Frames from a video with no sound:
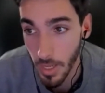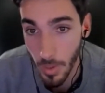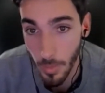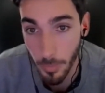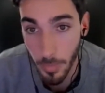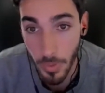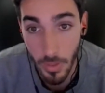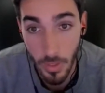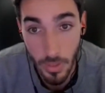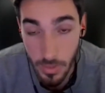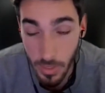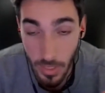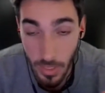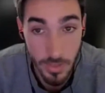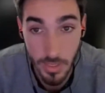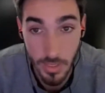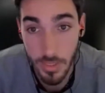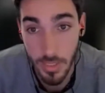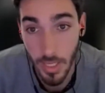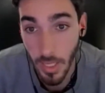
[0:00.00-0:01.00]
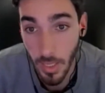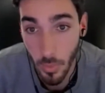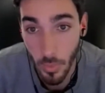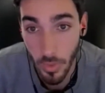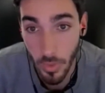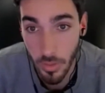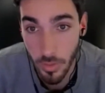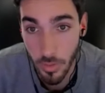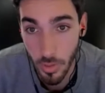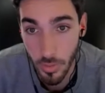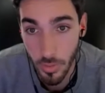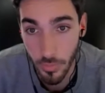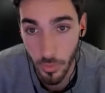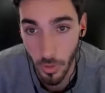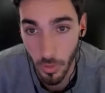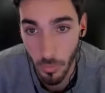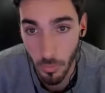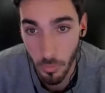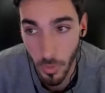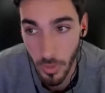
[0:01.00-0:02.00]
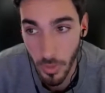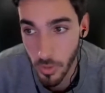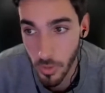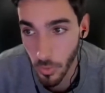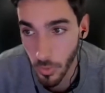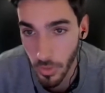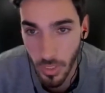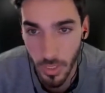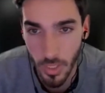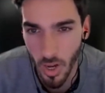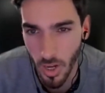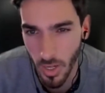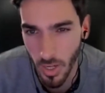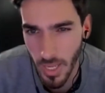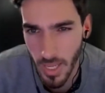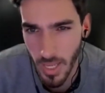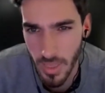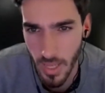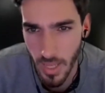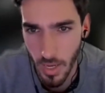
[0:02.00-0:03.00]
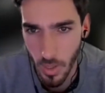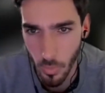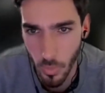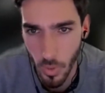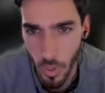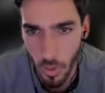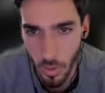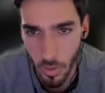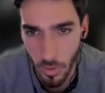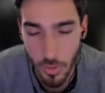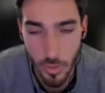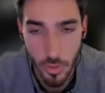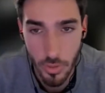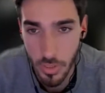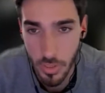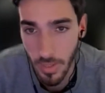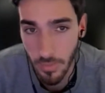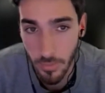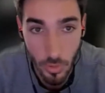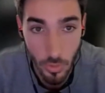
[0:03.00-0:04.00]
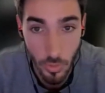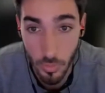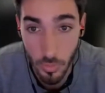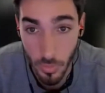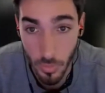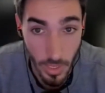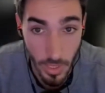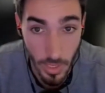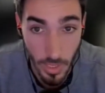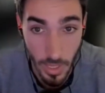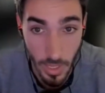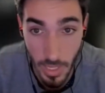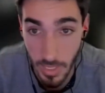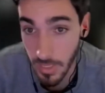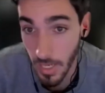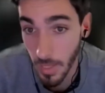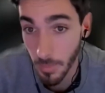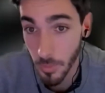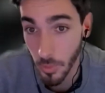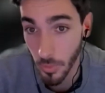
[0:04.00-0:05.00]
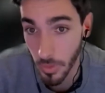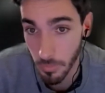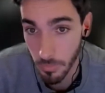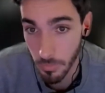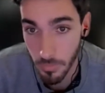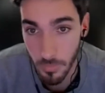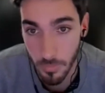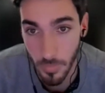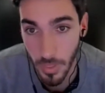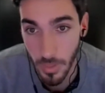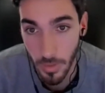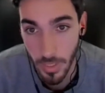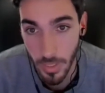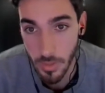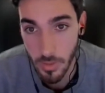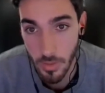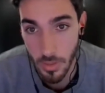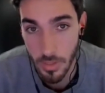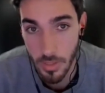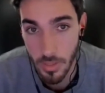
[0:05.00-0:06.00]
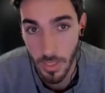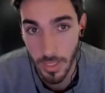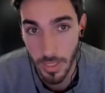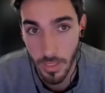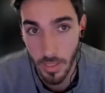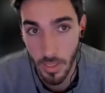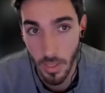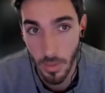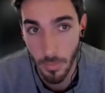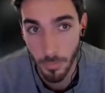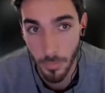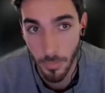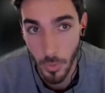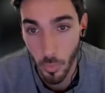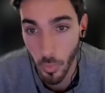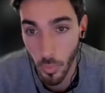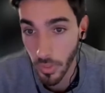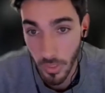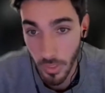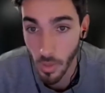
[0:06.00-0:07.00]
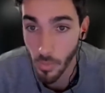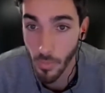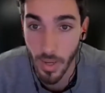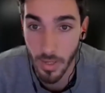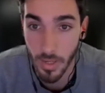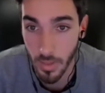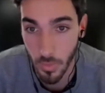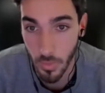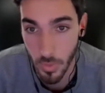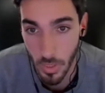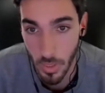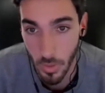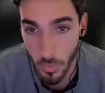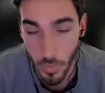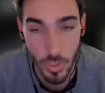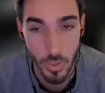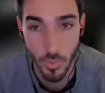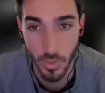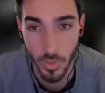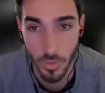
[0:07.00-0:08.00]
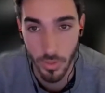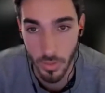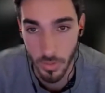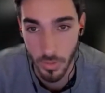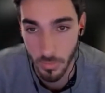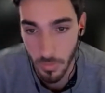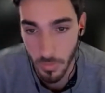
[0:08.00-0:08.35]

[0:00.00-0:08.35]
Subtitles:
because that's exactly what they search for, right? So you cannot get that wrong. You just have to adapt to it, right? It's like working around a restriction.